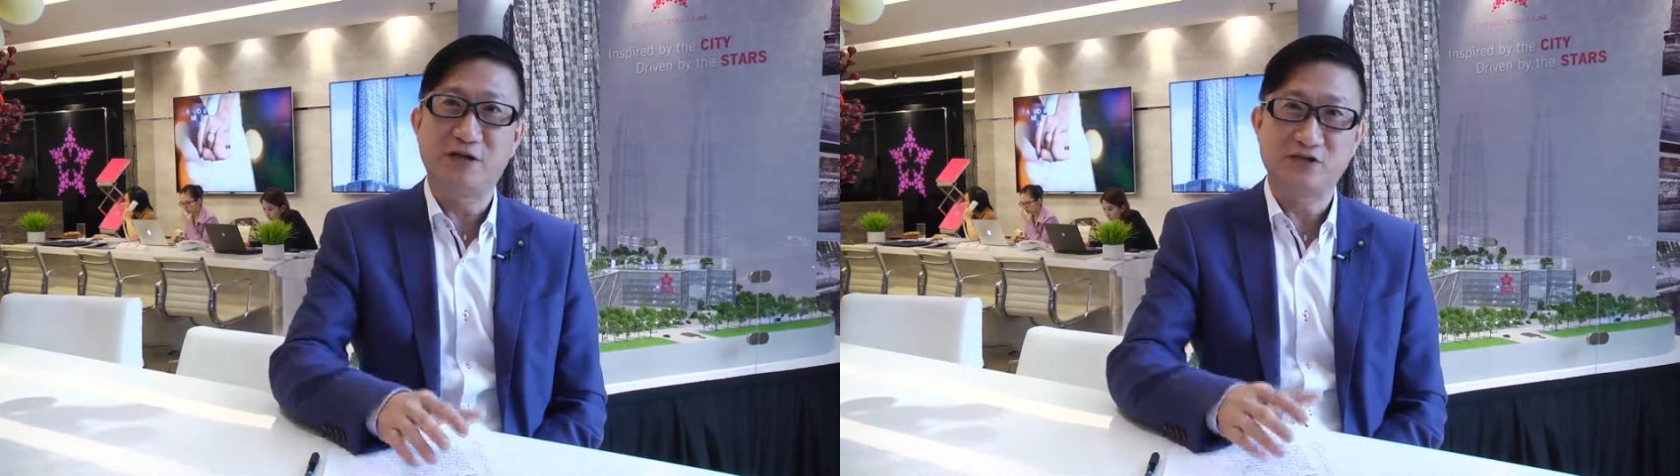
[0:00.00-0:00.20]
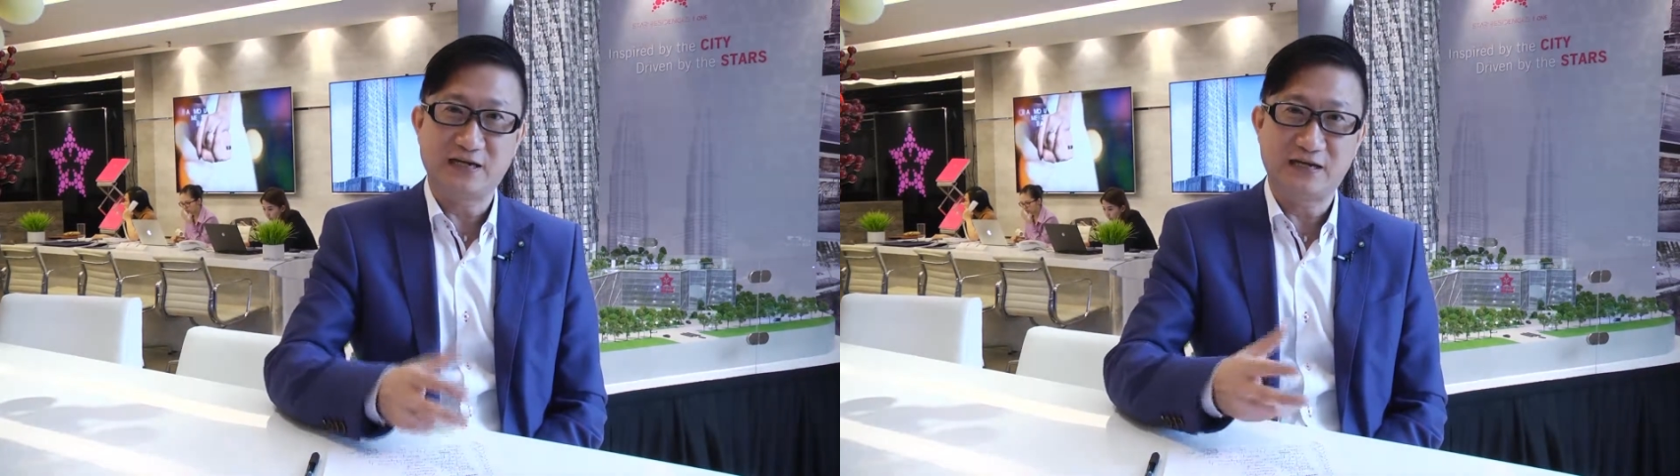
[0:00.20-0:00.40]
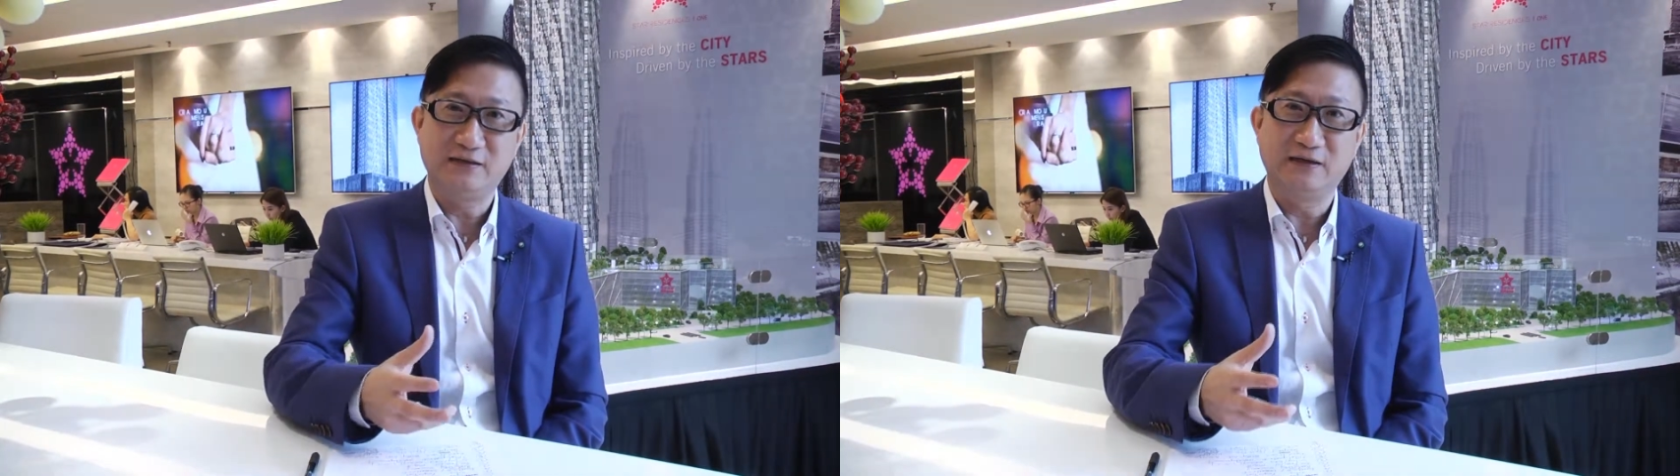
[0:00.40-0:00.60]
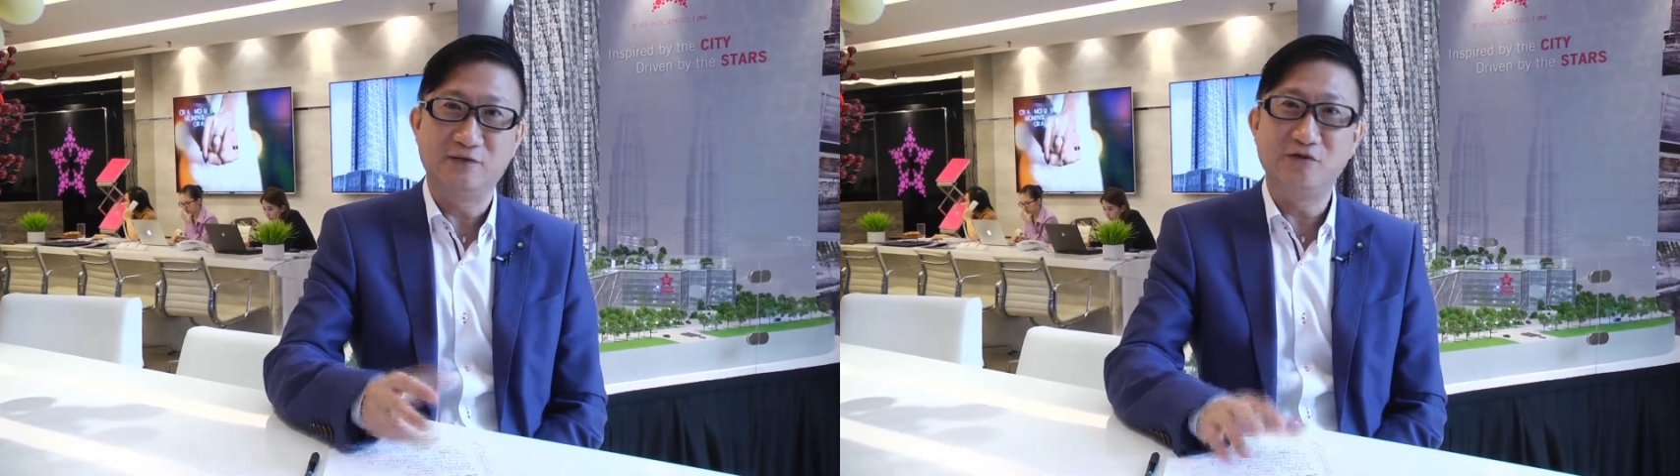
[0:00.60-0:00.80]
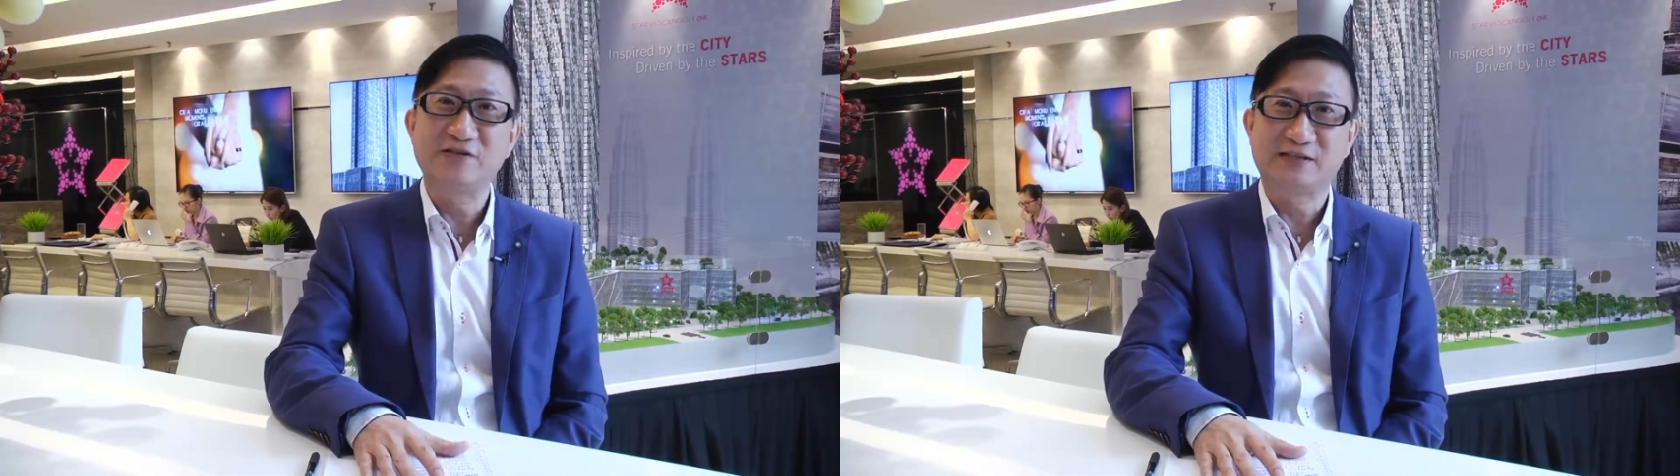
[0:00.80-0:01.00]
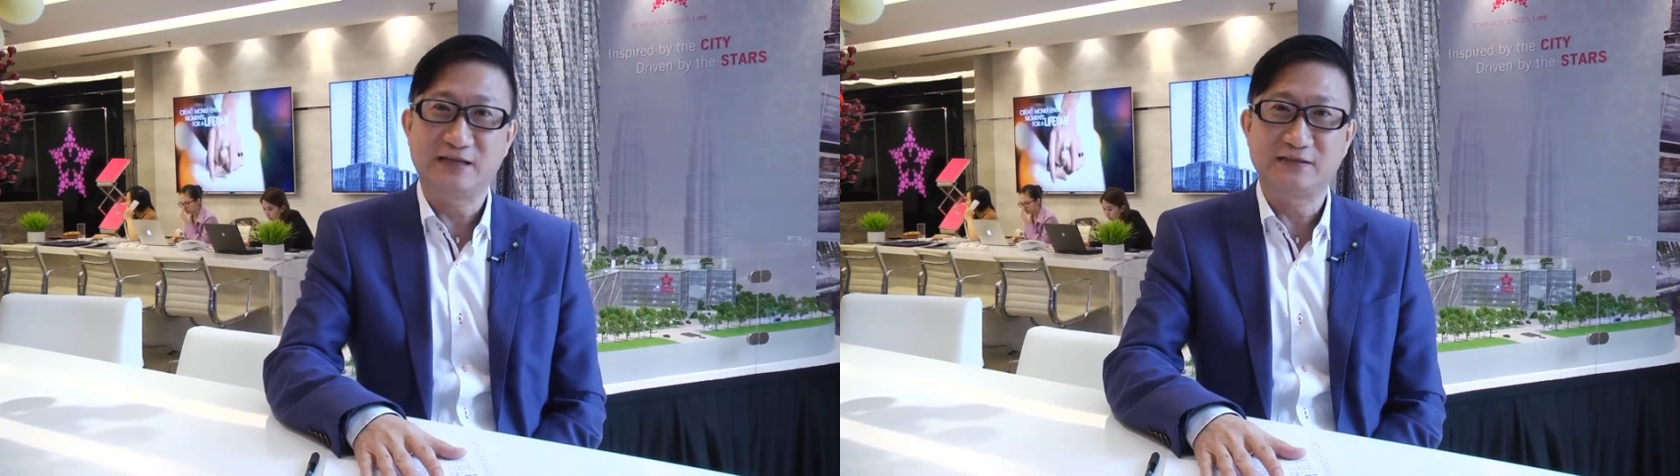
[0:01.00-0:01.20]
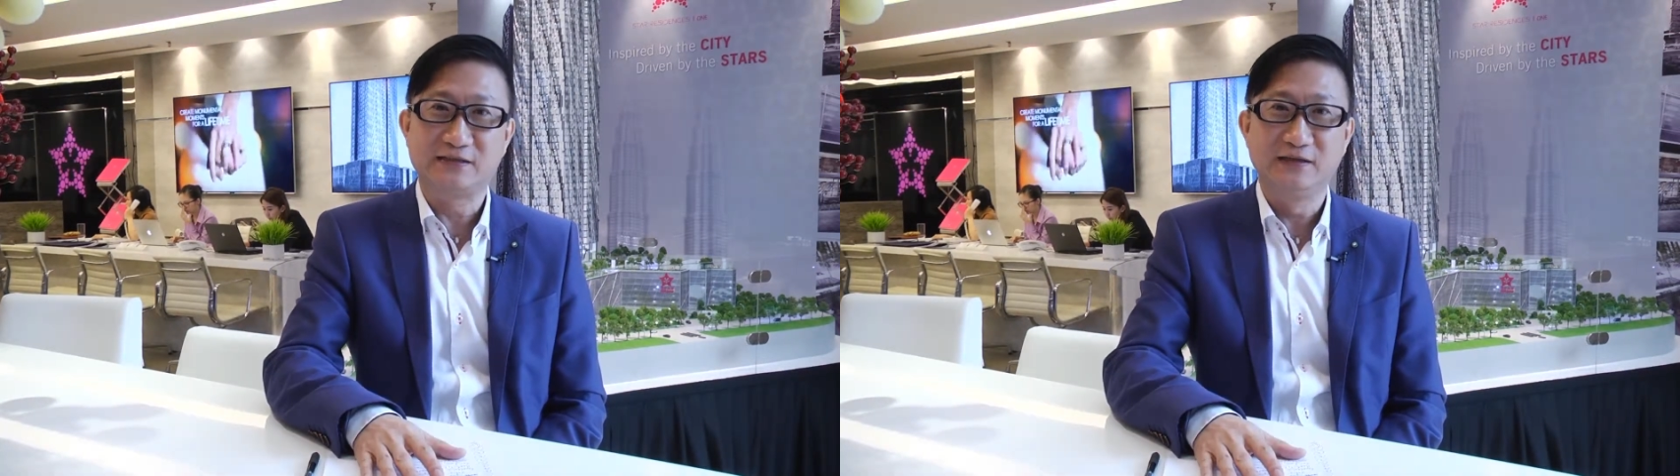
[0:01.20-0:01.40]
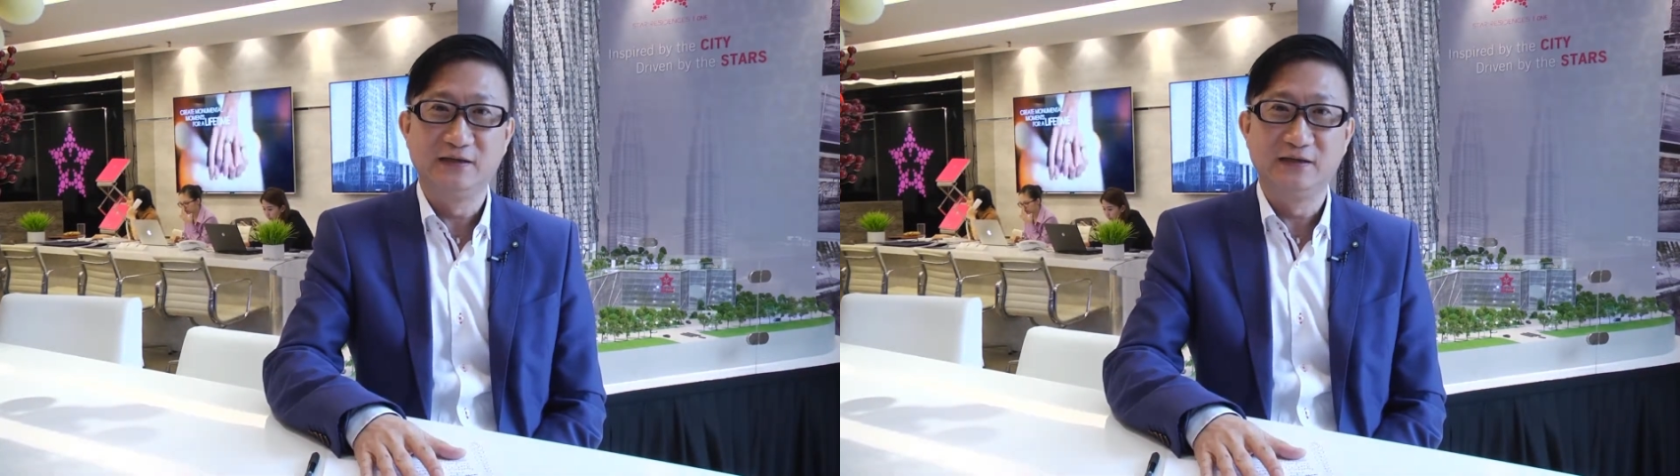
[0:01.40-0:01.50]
much in real estate.